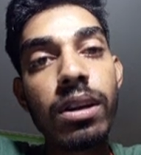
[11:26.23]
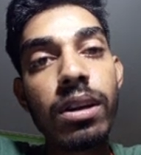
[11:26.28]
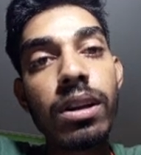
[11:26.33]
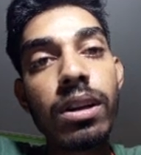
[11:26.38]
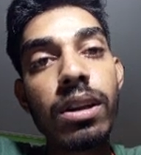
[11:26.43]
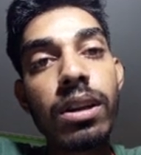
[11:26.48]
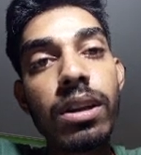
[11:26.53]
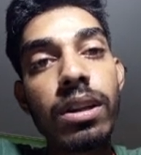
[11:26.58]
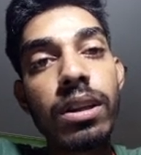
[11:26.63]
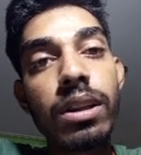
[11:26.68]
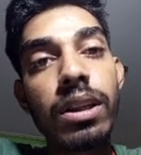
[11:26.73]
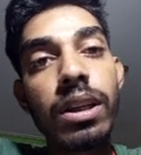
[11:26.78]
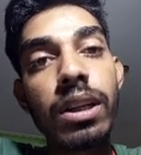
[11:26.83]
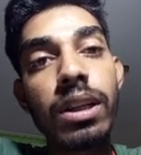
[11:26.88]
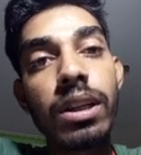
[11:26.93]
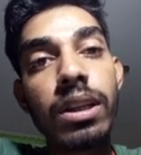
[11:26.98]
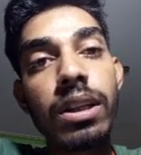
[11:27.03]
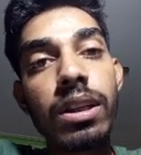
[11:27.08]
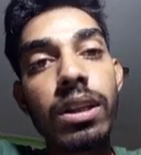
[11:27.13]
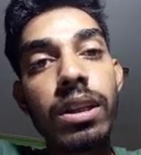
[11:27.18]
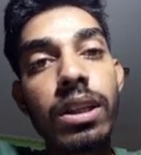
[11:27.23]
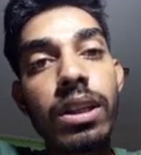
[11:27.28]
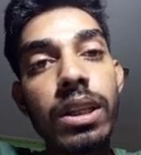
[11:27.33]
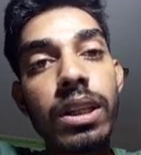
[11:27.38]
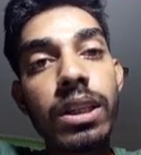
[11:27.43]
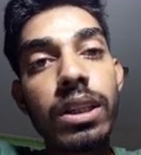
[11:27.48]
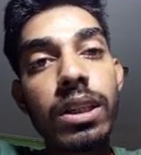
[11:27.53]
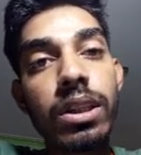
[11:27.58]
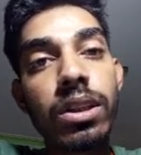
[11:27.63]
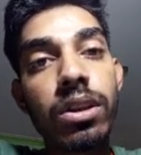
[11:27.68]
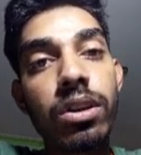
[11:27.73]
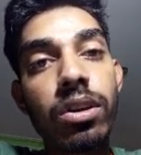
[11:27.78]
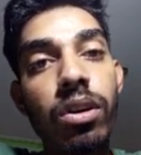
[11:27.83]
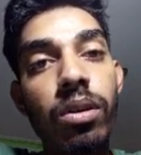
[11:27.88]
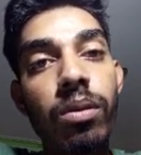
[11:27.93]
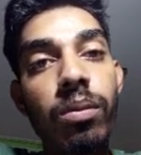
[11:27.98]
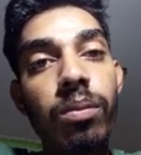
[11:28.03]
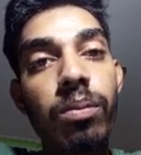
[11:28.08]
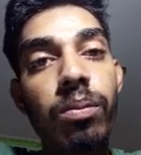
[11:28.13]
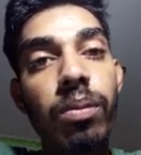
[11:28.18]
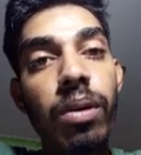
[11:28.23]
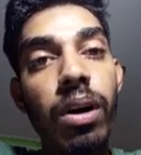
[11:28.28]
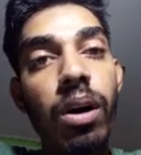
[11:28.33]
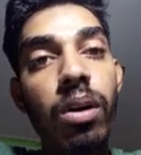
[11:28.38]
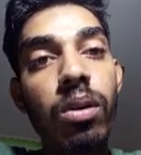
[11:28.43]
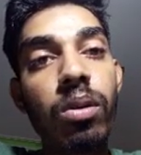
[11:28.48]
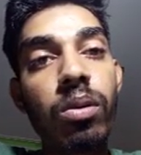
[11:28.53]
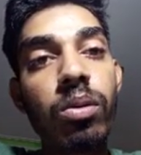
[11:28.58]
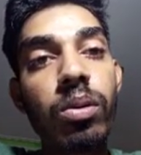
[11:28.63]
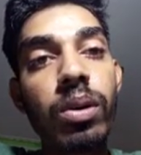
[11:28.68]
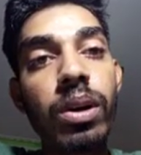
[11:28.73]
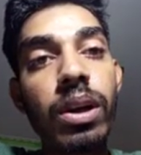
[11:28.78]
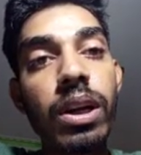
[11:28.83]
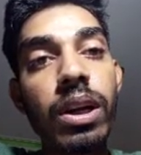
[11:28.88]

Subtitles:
then this compound will